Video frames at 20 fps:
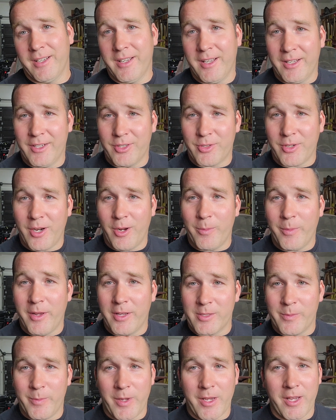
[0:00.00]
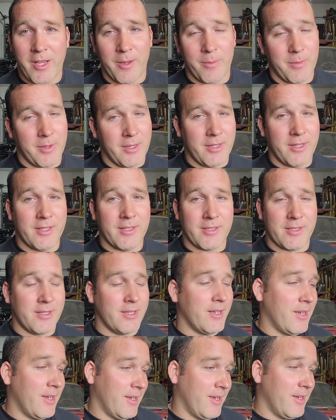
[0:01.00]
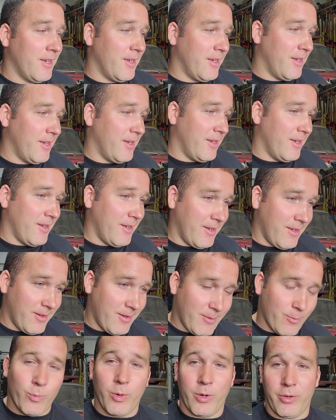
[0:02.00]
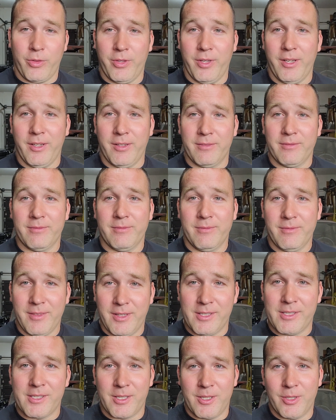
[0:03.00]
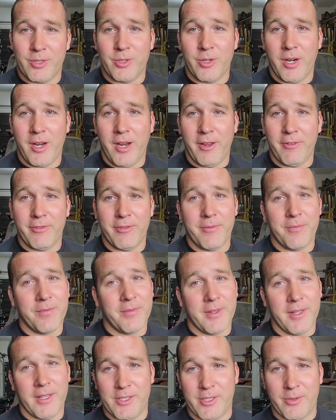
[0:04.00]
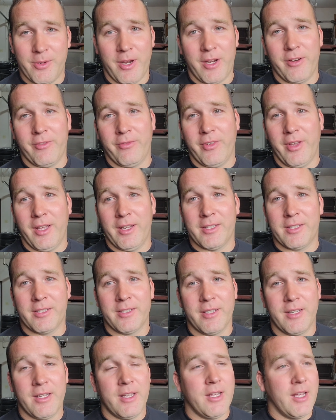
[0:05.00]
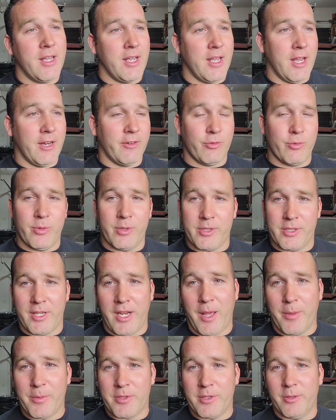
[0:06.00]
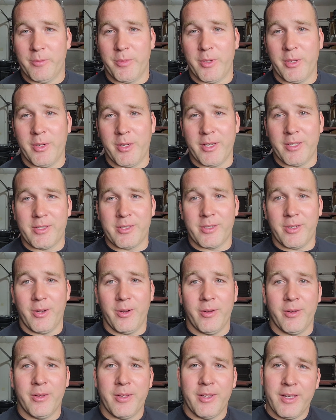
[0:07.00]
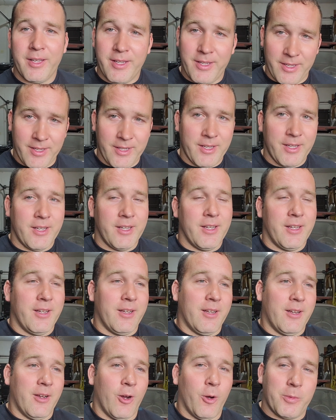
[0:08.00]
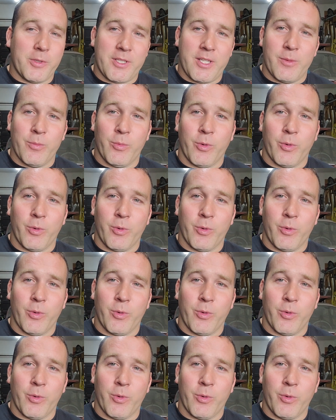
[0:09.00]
and try out Miles of Mayhem. It is worth it. It's a good drive. It's a great event. Everyone's an absolute beauty, so hope to see